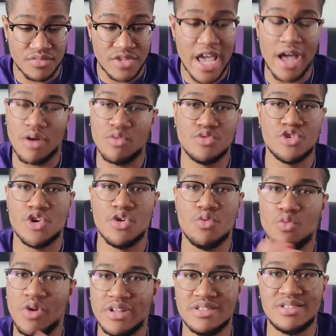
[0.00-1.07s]
Yeah, you're
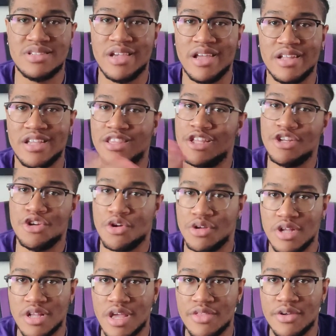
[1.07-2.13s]
in one scene and then you're
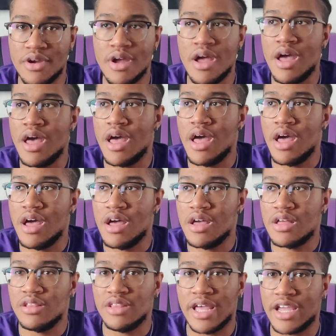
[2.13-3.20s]
in another,
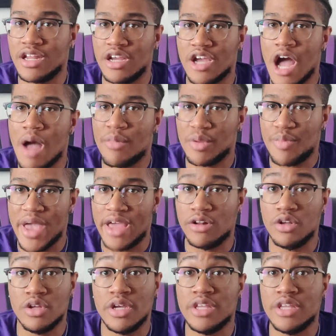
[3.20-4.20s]
like in a comic panel.